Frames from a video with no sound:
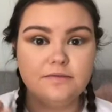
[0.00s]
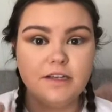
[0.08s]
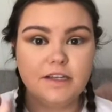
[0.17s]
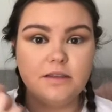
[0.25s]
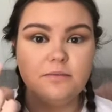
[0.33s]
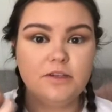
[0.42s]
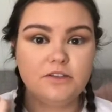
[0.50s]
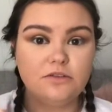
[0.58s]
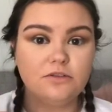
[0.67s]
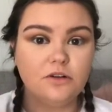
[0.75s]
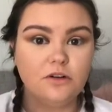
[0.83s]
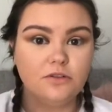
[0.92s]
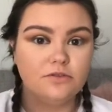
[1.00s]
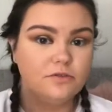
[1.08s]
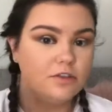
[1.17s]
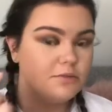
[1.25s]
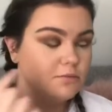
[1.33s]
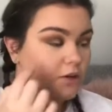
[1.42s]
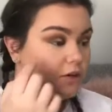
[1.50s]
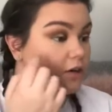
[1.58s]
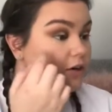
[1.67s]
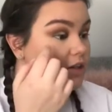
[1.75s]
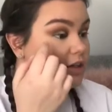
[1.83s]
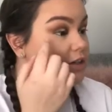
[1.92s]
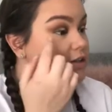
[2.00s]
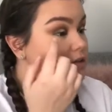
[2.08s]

in the middle of my eyelid.